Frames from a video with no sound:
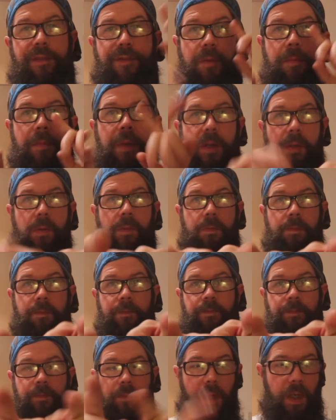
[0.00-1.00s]
out for a meal
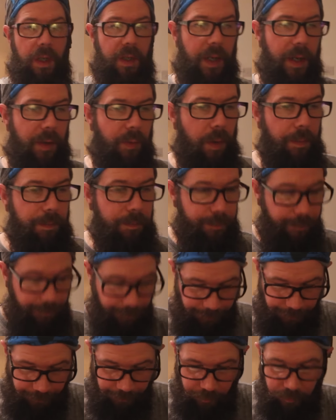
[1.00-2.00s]
later on.
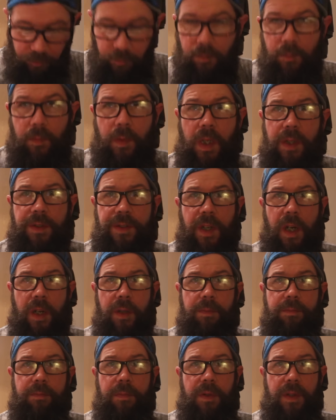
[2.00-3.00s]

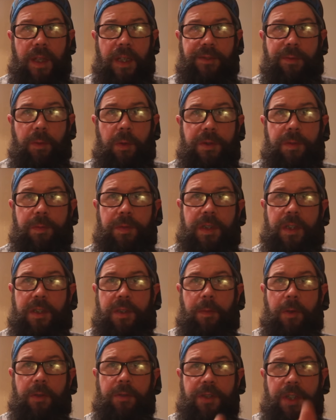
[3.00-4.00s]
So thanks for watching. We'll see you
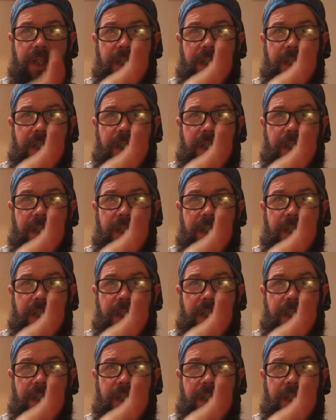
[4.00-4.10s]
tomorrow.